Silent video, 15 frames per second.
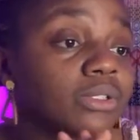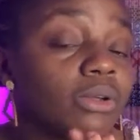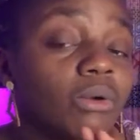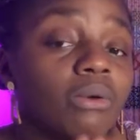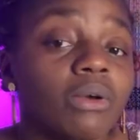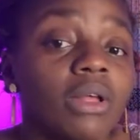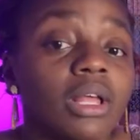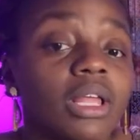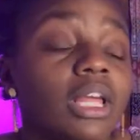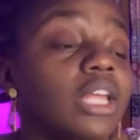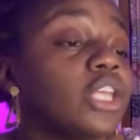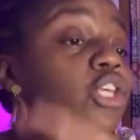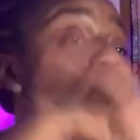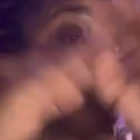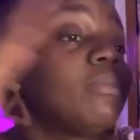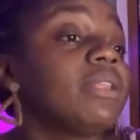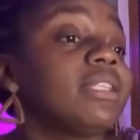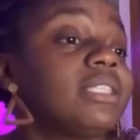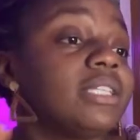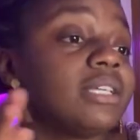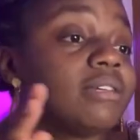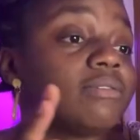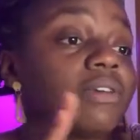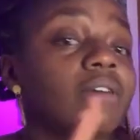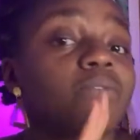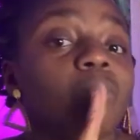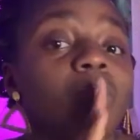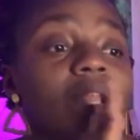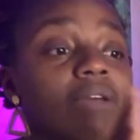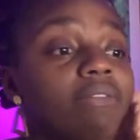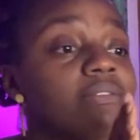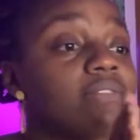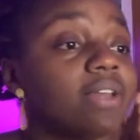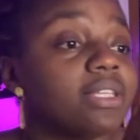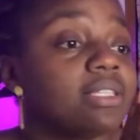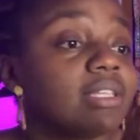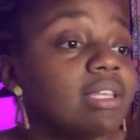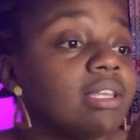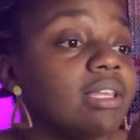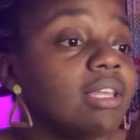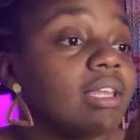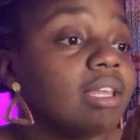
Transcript: So, a cumulative of what I've invested